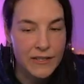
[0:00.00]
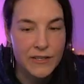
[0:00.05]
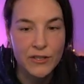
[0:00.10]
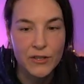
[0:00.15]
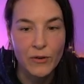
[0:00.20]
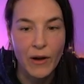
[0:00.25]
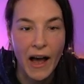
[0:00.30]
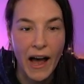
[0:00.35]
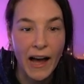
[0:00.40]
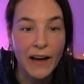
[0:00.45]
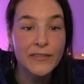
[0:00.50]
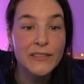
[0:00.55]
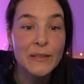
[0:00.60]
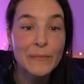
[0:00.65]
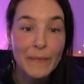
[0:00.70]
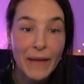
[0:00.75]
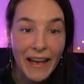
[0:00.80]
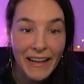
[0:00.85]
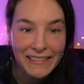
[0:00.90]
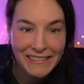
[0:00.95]
You have to
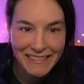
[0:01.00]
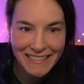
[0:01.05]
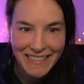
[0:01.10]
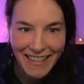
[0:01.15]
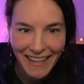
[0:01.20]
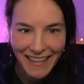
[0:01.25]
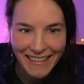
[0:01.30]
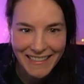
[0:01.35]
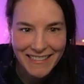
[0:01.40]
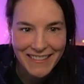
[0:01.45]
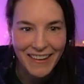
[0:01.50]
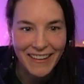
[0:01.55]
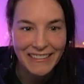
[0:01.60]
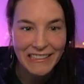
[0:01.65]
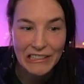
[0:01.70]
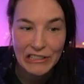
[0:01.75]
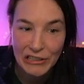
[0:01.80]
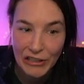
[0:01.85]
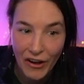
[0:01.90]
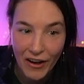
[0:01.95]
magnetize on
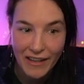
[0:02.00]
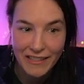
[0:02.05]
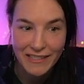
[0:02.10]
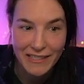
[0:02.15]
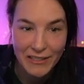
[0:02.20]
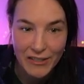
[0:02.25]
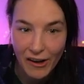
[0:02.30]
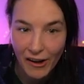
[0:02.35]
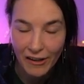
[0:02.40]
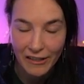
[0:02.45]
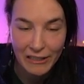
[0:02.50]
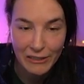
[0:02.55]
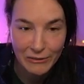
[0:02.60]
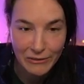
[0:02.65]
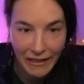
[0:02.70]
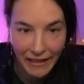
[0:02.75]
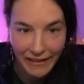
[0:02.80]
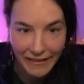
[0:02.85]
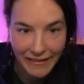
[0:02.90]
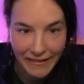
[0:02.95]
the glossy taco
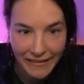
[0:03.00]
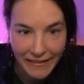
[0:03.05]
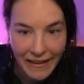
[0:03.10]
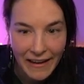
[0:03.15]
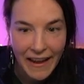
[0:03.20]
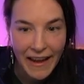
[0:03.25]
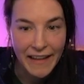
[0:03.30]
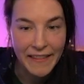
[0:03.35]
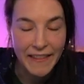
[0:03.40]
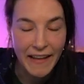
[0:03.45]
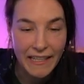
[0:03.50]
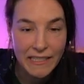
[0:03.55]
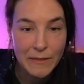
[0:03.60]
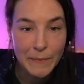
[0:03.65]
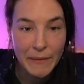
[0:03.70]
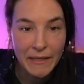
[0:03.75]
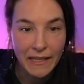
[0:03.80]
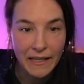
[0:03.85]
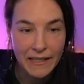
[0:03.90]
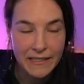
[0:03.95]
layer. And that's
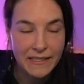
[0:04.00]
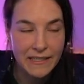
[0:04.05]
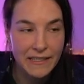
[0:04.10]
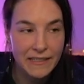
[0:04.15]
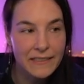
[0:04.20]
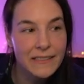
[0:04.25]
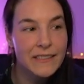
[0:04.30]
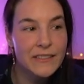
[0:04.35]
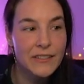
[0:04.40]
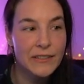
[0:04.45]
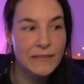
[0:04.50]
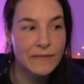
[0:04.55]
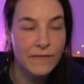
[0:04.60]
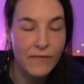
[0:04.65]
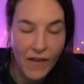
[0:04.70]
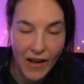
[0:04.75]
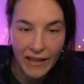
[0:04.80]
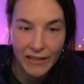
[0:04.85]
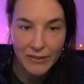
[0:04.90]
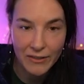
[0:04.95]
because this is your
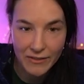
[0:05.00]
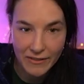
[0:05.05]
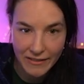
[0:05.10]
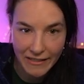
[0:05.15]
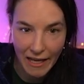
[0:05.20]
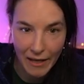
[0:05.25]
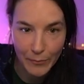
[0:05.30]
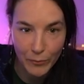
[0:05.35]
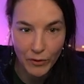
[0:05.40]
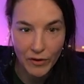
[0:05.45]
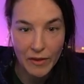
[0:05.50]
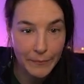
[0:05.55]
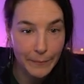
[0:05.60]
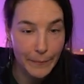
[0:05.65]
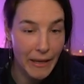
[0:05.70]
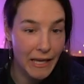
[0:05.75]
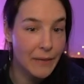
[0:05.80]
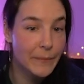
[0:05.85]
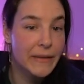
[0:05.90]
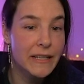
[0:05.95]
final step where the
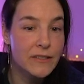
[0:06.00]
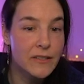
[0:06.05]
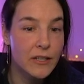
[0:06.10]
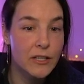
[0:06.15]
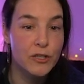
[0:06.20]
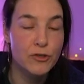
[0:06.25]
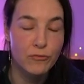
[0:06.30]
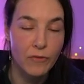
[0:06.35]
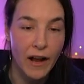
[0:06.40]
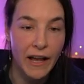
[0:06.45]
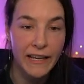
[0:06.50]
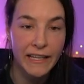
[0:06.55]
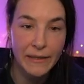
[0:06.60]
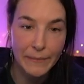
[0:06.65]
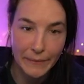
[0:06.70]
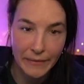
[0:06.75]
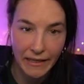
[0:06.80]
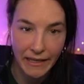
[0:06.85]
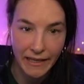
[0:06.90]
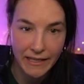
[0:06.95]
pigments are drying
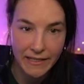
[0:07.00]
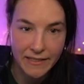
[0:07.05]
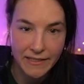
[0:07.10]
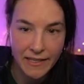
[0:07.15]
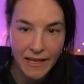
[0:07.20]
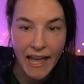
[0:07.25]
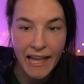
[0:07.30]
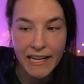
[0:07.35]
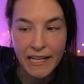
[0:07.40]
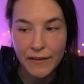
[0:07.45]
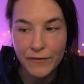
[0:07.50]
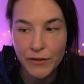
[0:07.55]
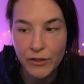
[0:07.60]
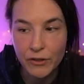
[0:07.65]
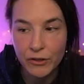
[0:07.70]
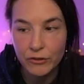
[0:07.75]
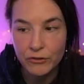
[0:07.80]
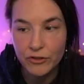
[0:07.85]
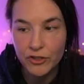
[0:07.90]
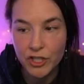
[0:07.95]
in place. And if
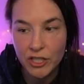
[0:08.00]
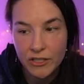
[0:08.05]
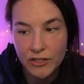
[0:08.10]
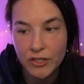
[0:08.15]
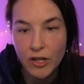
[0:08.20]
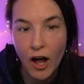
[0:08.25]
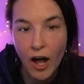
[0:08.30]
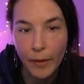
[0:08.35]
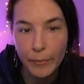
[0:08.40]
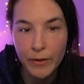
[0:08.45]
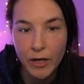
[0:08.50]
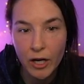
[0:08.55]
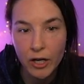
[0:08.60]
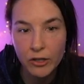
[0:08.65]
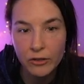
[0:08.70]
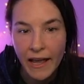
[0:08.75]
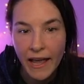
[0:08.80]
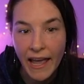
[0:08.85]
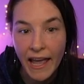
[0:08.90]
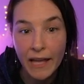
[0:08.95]
you just top
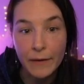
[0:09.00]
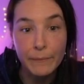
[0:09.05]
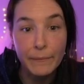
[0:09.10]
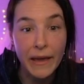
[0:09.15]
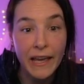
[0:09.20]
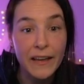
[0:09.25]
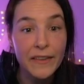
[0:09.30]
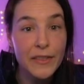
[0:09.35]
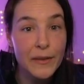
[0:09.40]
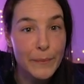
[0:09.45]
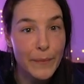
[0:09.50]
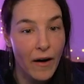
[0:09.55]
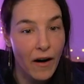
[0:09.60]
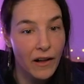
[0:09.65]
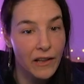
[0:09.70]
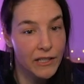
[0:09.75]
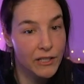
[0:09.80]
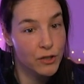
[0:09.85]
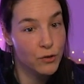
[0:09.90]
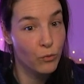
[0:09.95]
coat and make the
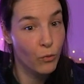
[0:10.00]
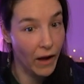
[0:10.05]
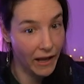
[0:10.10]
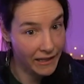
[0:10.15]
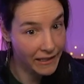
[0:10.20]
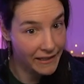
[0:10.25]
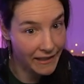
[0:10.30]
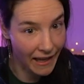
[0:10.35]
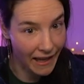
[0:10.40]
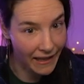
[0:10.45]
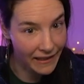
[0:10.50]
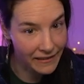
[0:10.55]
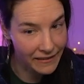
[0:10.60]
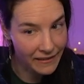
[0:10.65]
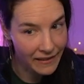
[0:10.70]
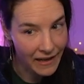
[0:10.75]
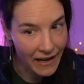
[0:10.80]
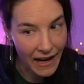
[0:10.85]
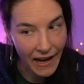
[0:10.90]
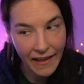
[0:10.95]
polish wet again,
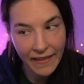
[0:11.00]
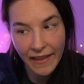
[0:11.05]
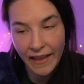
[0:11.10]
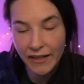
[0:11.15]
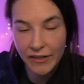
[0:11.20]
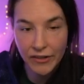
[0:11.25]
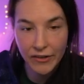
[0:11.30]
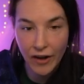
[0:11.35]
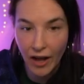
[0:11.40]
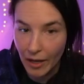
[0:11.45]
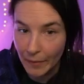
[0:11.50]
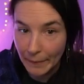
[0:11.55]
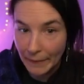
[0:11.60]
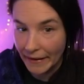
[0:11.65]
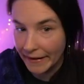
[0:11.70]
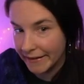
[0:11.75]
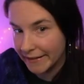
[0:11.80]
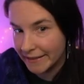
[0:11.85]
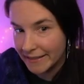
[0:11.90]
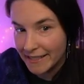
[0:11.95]
and then you're not
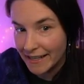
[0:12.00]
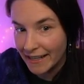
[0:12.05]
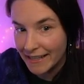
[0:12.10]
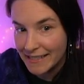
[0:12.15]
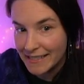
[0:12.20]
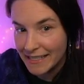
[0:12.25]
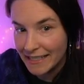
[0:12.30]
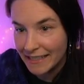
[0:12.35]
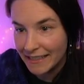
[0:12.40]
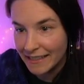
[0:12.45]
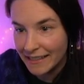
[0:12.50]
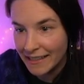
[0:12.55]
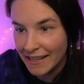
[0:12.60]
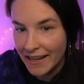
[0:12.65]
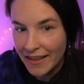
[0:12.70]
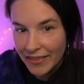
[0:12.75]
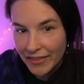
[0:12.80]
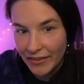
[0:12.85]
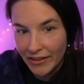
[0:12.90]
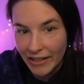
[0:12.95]
magnetizing,
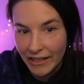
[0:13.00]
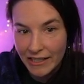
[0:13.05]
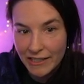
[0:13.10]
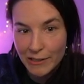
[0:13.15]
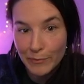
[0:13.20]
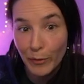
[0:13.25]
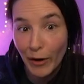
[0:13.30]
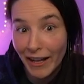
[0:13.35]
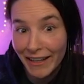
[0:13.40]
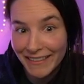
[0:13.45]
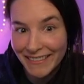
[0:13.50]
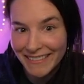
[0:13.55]
they're gonna spread.